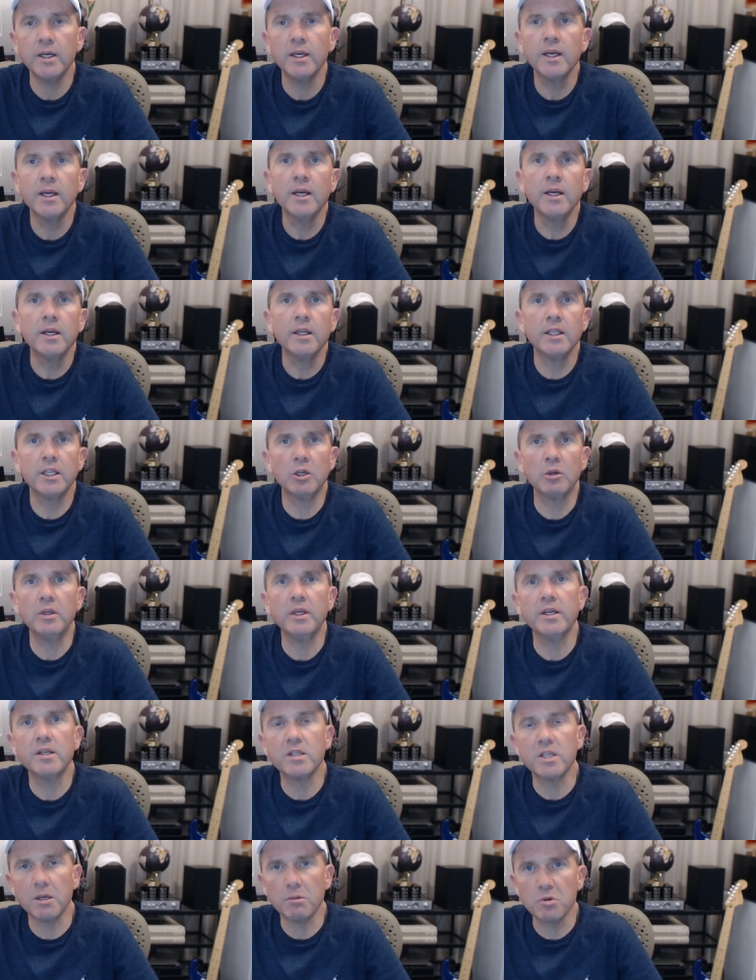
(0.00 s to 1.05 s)
The only
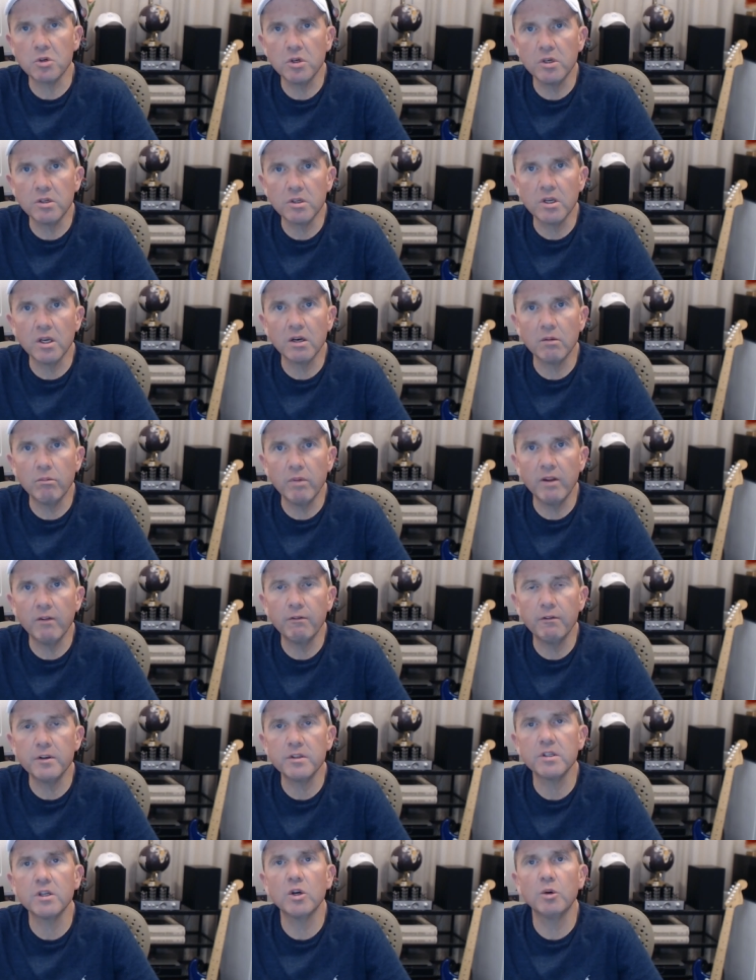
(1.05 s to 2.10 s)
exception is going to be
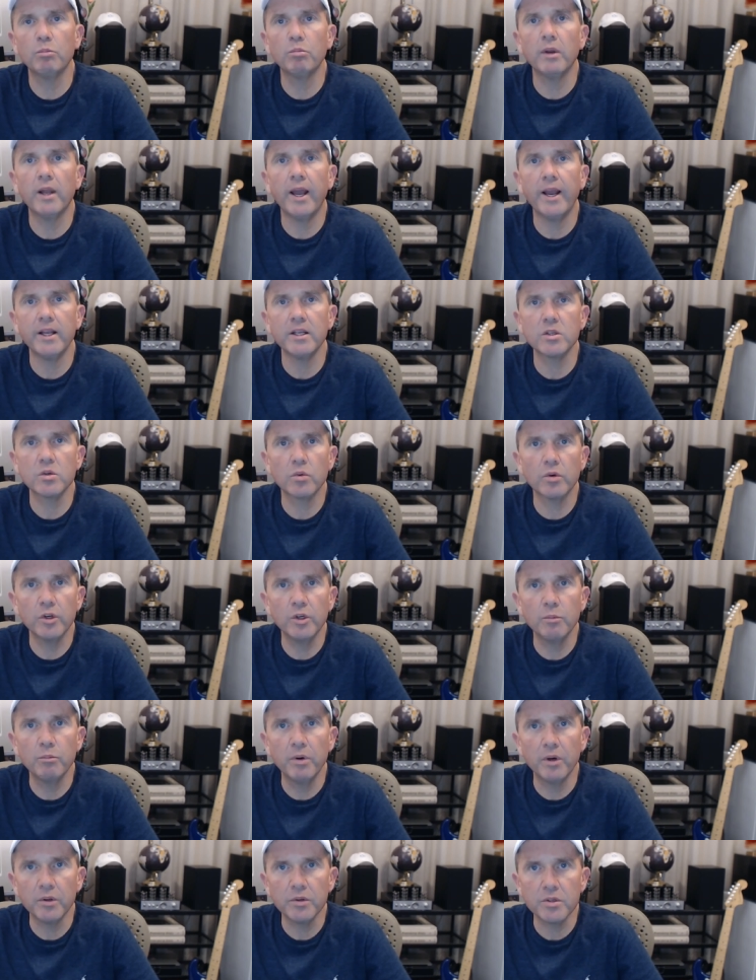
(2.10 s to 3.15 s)
physical plants where you
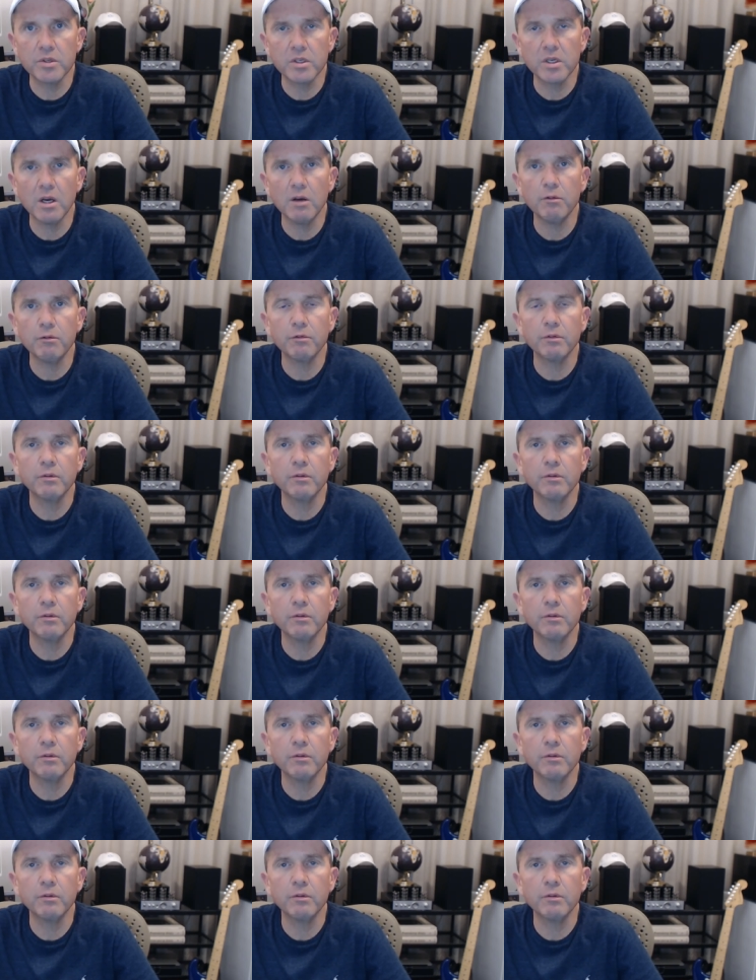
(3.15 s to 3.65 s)
build stuff,